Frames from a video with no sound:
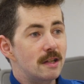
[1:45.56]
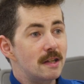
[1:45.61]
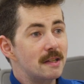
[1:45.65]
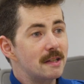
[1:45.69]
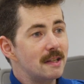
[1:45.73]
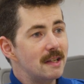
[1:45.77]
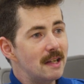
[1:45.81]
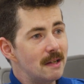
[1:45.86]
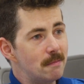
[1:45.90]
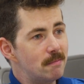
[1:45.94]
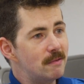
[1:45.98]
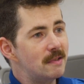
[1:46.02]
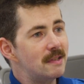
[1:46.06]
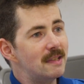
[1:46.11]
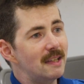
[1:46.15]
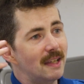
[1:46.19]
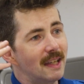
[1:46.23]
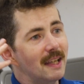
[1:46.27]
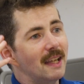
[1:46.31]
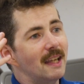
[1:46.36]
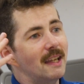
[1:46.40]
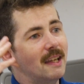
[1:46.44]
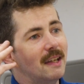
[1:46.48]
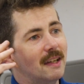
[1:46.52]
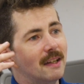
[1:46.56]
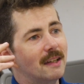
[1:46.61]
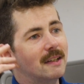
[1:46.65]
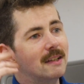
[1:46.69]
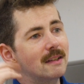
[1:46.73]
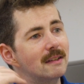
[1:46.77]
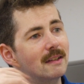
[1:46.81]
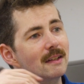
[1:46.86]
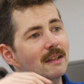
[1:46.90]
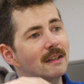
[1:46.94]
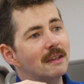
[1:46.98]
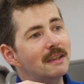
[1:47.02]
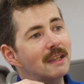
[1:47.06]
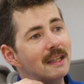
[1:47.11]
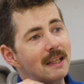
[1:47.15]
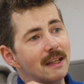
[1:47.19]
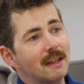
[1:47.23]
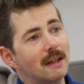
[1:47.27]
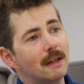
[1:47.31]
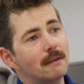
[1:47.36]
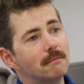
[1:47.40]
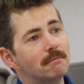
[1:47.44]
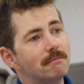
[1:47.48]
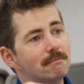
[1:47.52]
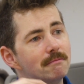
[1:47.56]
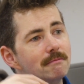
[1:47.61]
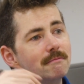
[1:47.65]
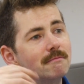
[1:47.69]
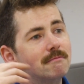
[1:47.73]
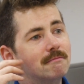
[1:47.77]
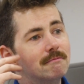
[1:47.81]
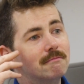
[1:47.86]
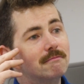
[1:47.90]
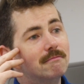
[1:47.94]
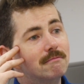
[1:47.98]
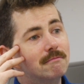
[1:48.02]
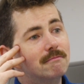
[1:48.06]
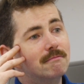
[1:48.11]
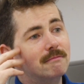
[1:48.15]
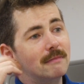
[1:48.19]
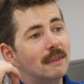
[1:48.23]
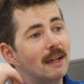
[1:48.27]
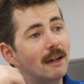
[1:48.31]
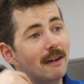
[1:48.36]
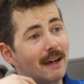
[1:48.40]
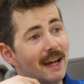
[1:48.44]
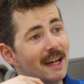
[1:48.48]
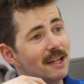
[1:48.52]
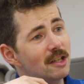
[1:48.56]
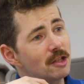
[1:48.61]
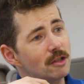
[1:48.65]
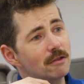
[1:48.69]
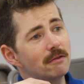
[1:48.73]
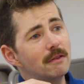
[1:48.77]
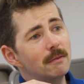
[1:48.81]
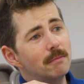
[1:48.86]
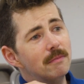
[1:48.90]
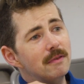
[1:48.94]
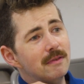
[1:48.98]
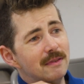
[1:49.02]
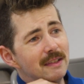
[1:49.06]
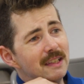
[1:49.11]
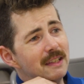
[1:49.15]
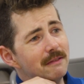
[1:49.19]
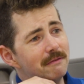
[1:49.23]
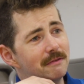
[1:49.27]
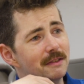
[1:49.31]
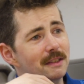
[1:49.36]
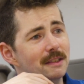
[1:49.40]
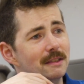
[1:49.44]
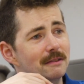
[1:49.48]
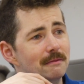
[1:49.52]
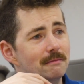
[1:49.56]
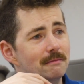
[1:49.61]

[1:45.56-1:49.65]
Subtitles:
Just keep singing it. I think I'll actually believe it.